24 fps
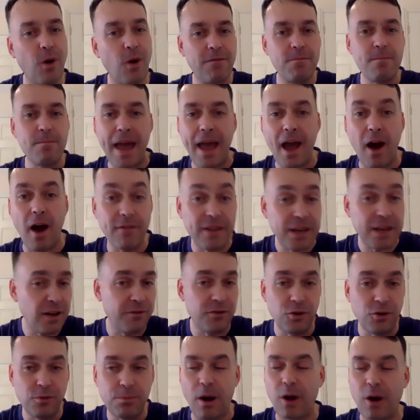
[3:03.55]
I've met, I've
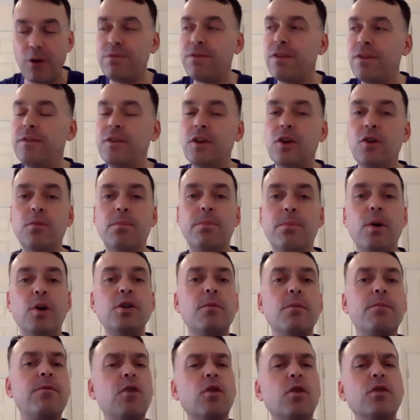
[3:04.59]
interviewed both of you, but
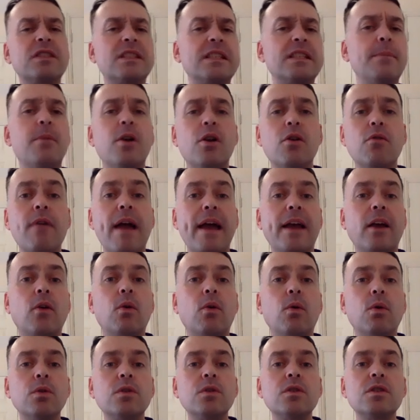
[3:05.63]
you've got similar
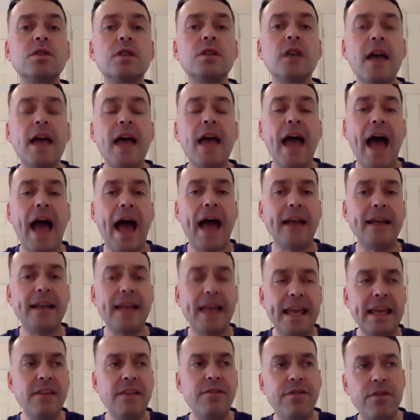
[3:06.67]
records. And
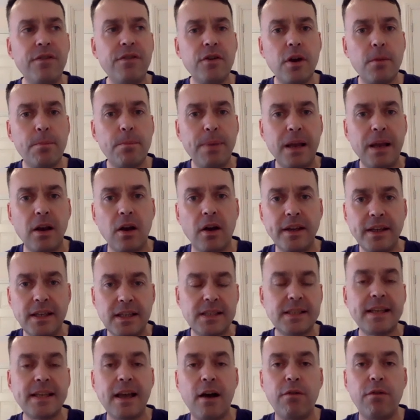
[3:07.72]
Ethan, a bit like
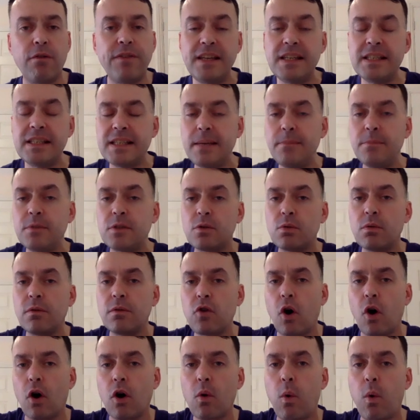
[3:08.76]
yourself, he seems to have
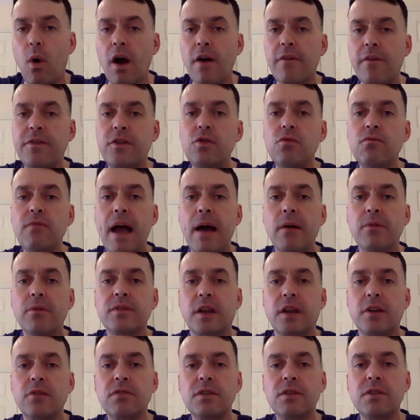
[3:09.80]
got quite a few rounds
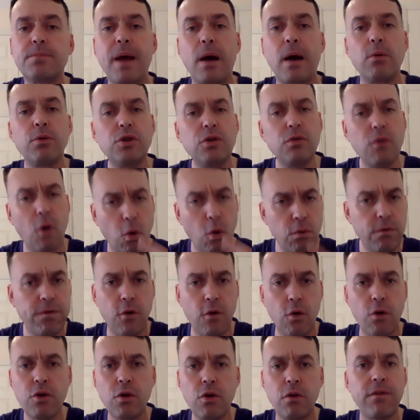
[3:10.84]
under his belt. You all
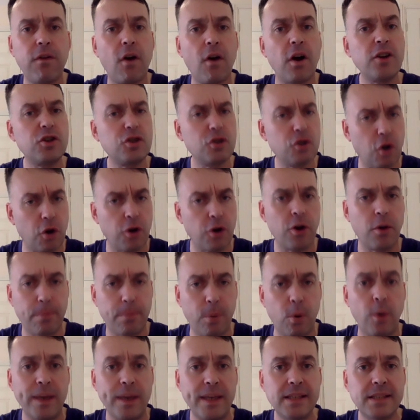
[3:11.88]
four your fights you've gone to
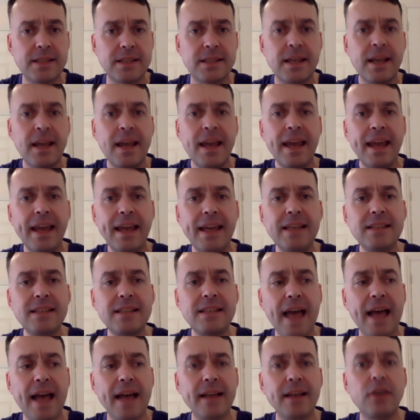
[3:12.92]
points. Is
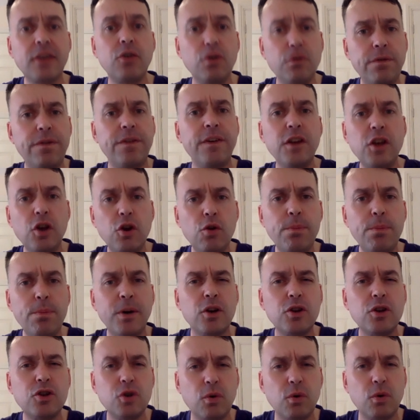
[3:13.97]
that yeah. good for you
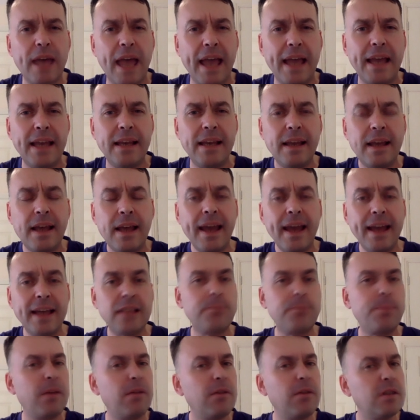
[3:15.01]
because you're getting
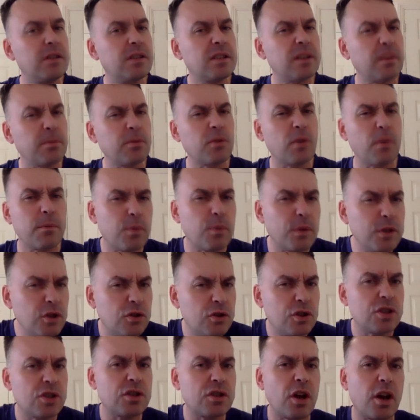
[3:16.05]
experience? Sometimes when you
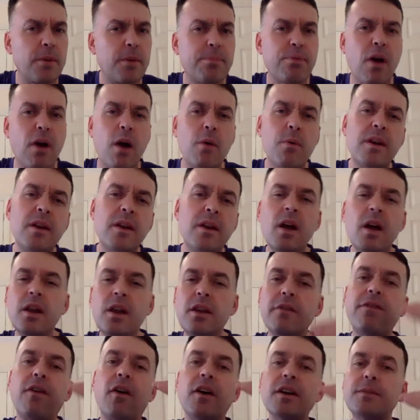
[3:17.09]
just turn a pro and
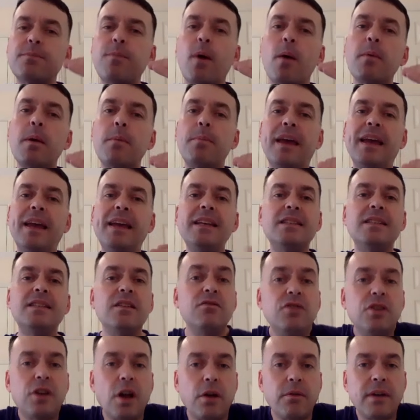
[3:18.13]
the fights might be a bit easier
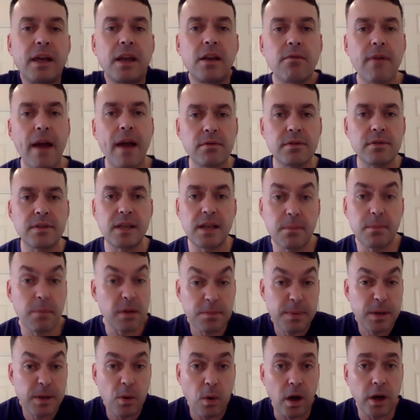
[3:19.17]
and you don't get the rounds in, it
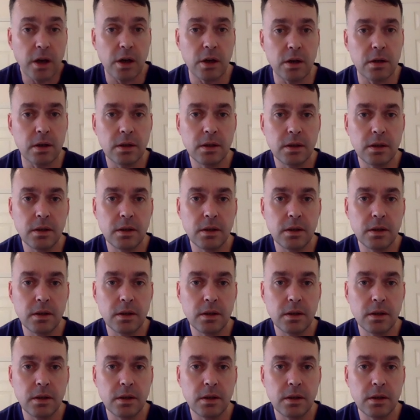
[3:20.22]
must be quite good.